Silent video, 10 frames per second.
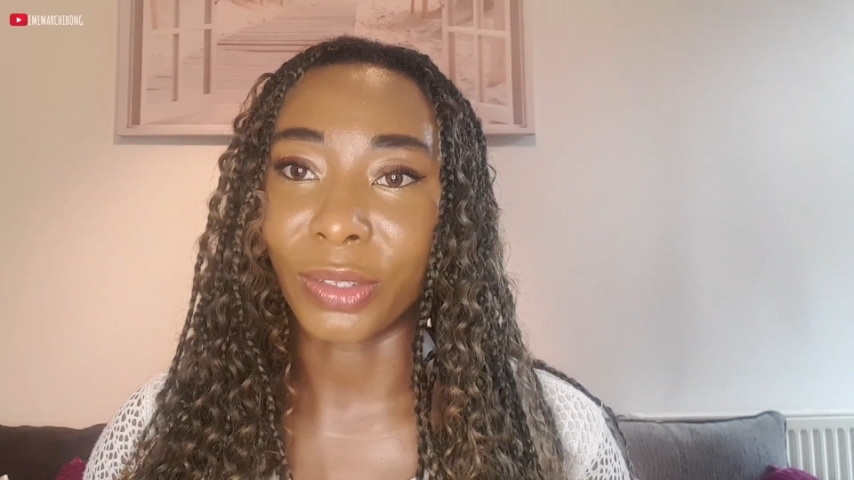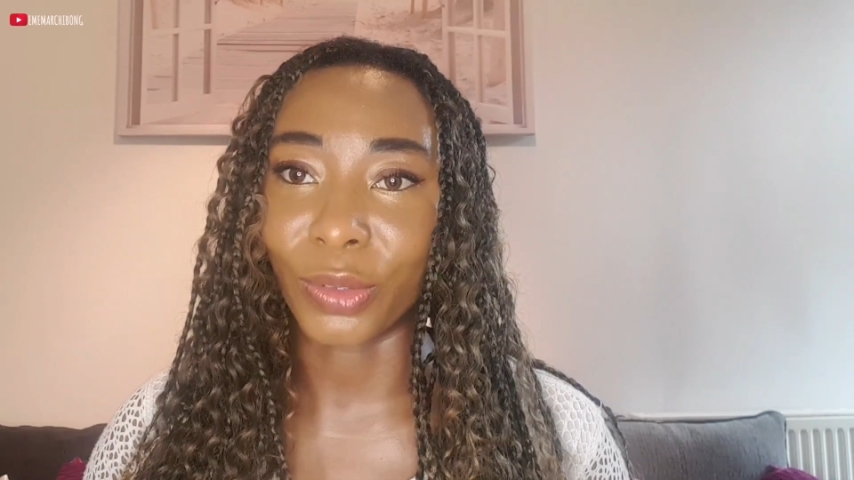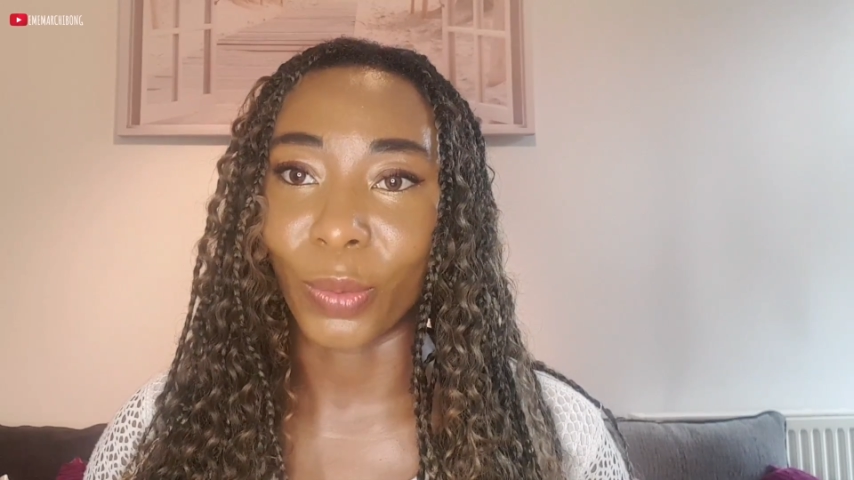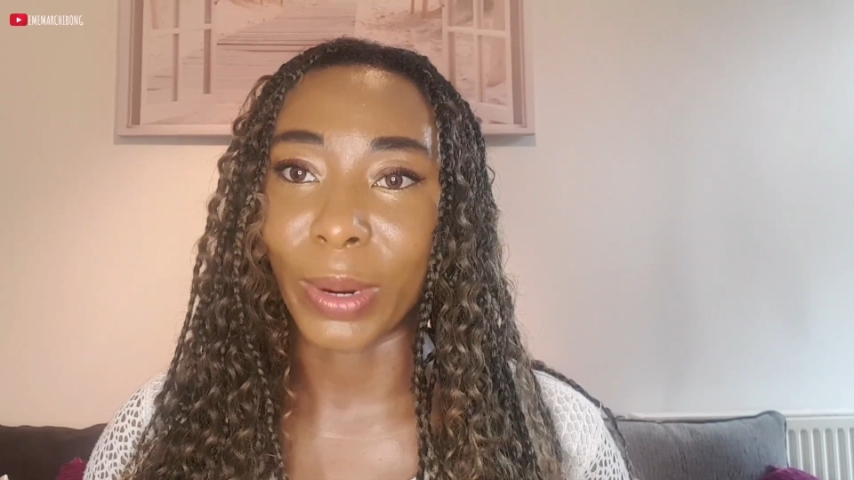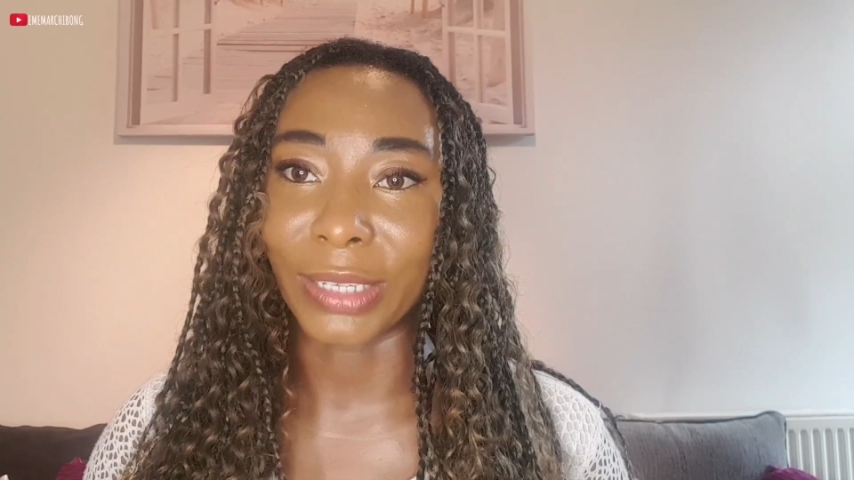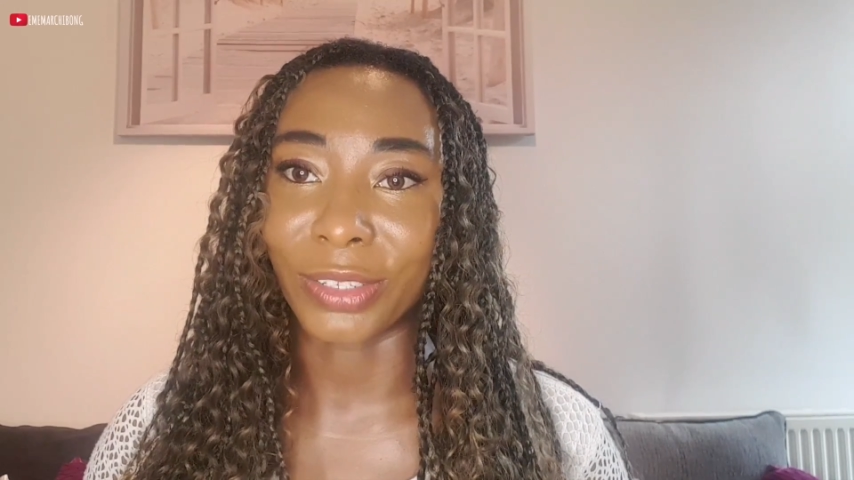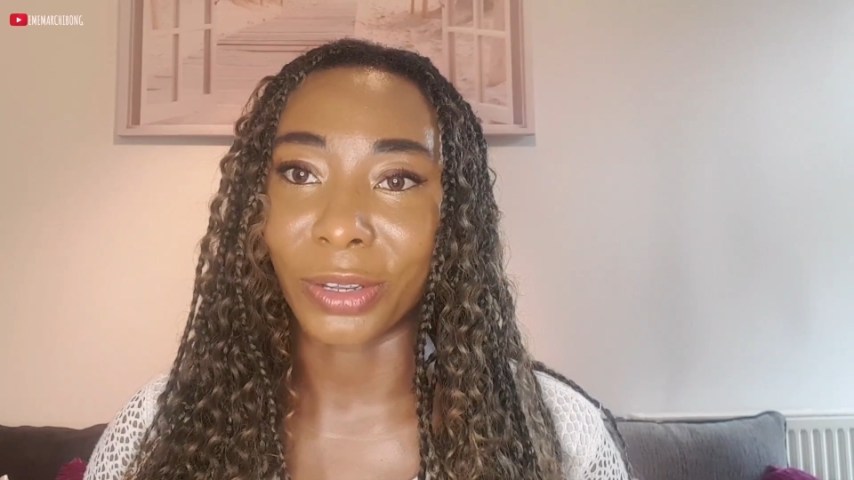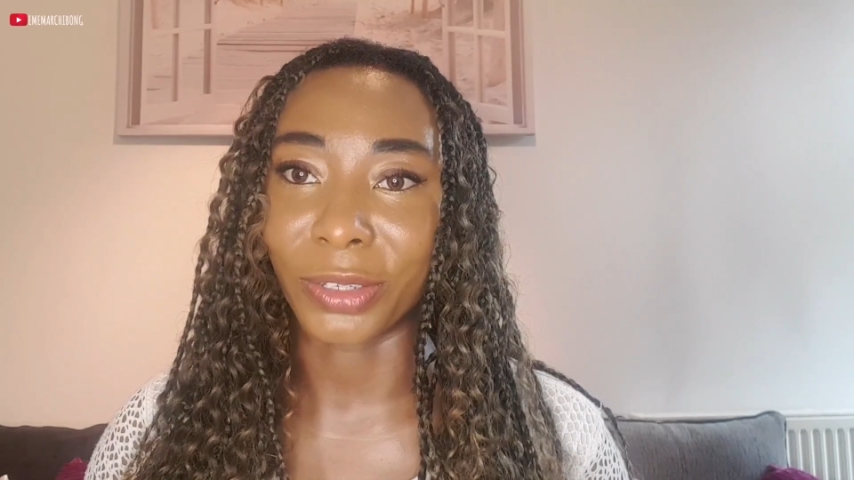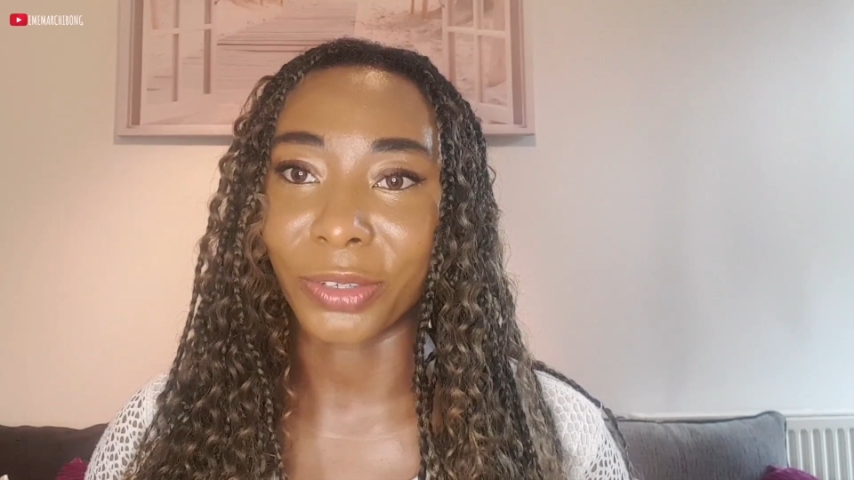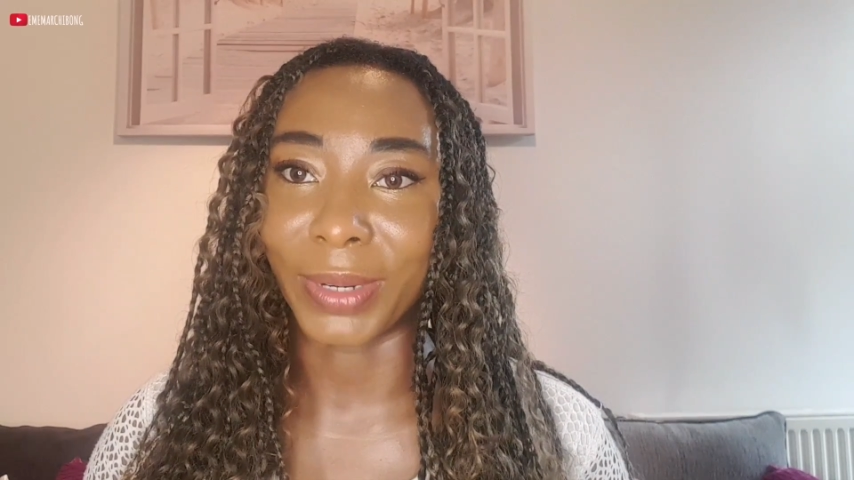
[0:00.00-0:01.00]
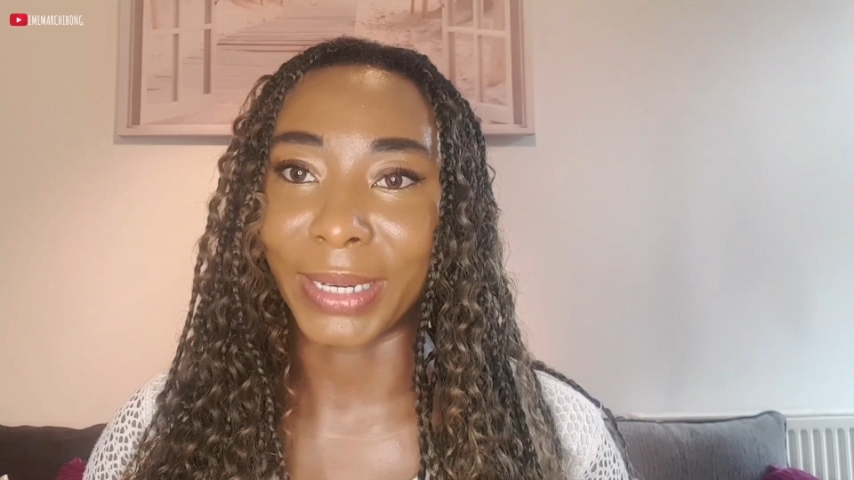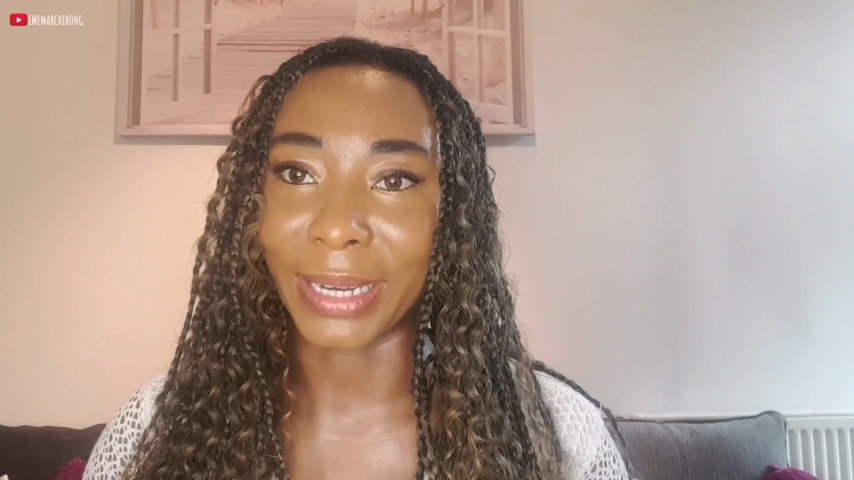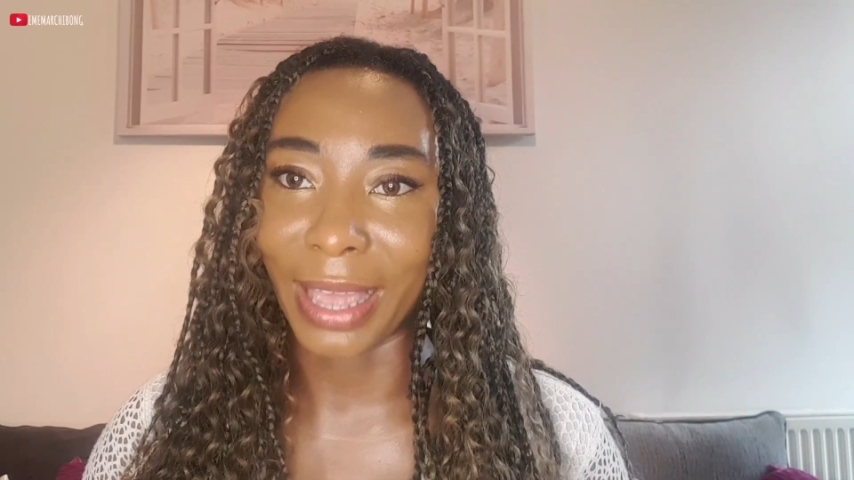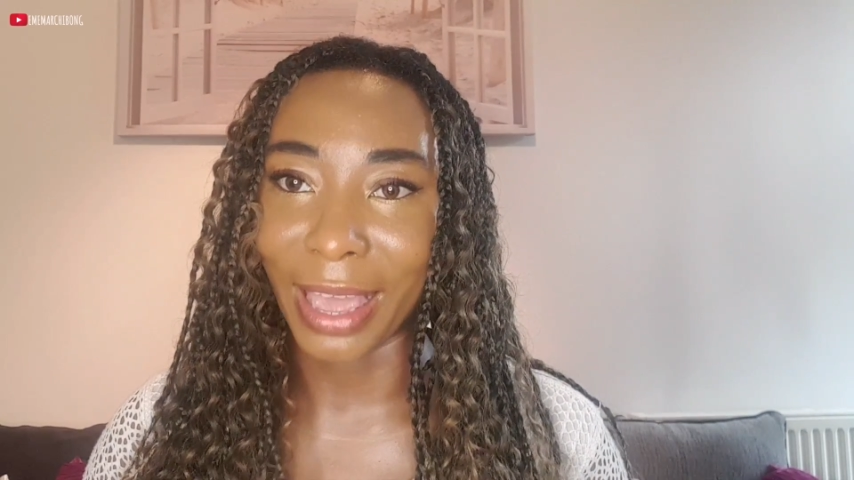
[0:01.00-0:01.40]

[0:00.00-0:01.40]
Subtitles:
to wear sunscreen